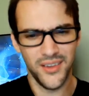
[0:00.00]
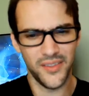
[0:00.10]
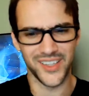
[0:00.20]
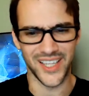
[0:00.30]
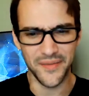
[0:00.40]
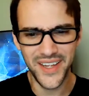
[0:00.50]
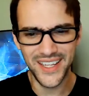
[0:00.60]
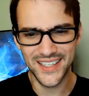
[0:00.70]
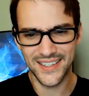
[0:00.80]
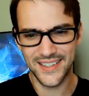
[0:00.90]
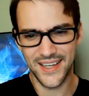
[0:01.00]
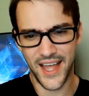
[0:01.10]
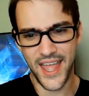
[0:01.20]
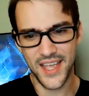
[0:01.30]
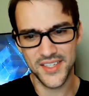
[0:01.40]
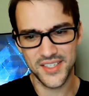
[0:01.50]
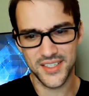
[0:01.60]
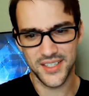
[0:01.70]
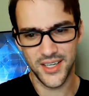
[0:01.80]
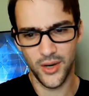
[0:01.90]
"The living?" I
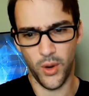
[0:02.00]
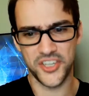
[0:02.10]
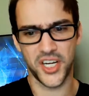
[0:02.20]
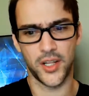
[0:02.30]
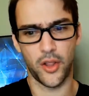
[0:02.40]
asked, watching